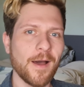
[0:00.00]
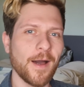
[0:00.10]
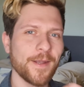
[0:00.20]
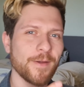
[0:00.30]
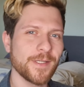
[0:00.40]

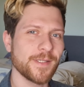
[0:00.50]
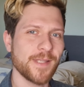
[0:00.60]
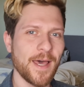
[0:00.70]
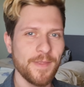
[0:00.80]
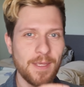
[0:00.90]
I noticed
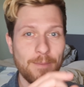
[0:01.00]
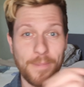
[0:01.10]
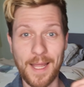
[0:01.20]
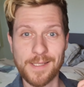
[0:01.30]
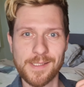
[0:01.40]
that the
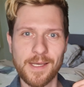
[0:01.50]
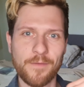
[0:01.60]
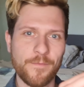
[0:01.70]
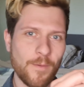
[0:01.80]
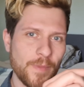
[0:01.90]
plastic
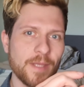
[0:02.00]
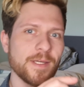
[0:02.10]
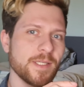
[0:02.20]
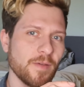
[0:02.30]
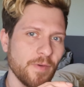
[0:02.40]
from the
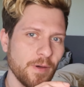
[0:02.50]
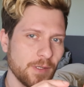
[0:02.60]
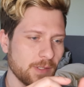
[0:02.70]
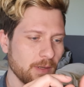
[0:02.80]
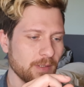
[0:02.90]
adhesive
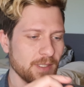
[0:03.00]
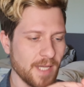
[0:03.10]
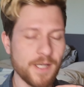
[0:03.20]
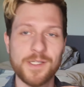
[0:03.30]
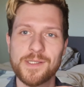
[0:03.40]
hooks
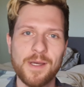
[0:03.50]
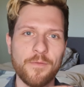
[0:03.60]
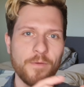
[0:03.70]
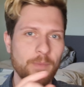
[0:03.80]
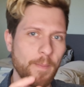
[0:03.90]
detach
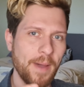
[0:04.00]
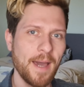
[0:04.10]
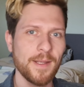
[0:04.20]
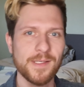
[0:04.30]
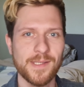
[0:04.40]
itself from the
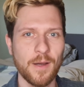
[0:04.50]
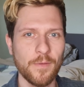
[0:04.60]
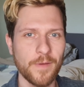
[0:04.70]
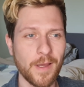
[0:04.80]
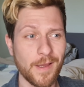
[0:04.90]
pad
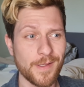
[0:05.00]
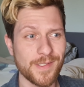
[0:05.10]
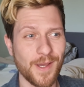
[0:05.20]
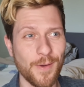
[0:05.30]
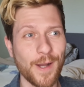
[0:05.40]
itself.
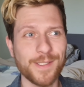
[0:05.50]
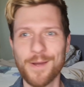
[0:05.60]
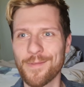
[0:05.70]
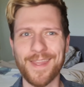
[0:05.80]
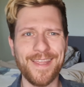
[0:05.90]
So I
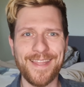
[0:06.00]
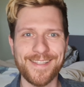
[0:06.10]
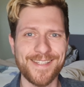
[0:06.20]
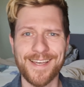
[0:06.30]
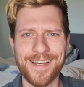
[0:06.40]
don't think
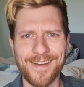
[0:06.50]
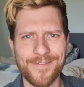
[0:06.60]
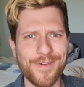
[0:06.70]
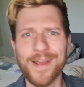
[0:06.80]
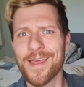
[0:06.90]
these are
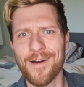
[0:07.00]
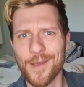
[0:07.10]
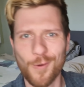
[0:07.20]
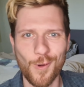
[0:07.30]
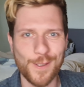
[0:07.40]
really
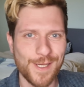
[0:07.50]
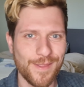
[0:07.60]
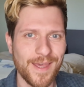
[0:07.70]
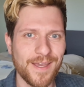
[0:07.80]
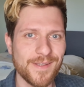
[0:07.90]
high quality
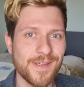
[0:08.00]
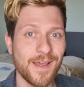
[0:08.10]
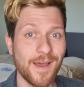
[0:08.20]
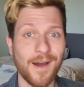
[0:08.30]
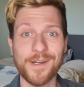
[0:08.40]
things.
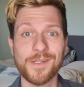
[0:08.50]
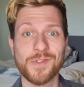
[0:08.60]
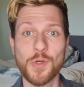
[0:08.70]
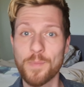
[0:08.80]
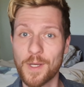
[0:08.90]
I
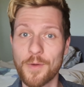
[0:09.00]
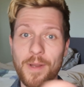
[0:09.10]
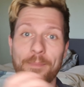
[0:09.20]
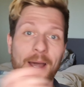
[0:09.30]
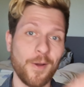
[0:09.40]
just super
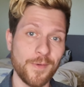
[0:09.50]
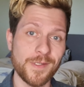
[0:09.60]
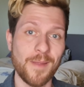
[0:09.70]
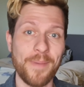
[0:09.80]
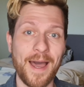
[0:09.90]
glued it back
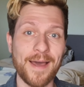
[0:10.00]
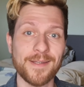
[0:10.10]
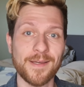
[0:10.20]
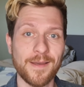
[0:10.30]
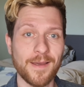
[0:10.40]
onto the
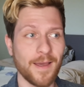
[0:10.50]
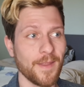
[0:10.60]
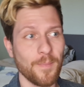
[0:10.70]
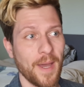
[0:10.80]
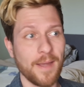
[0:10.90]
pad,
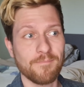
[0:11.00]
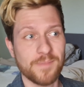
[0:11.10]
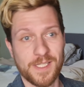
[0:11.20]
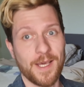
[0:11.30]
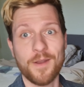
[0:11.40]
and the pad
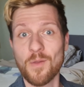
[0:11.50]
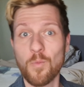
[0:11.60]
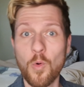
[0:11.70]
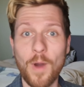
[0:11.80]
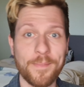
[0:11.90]
stayed in the
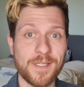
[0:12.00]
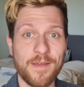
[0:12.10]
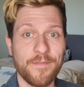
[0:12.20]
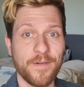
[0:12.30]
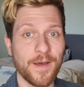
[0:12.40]
wall
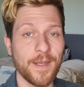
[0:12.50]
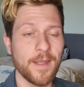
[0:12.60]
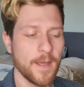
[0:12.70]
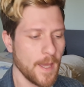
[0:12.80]
absolutely fine.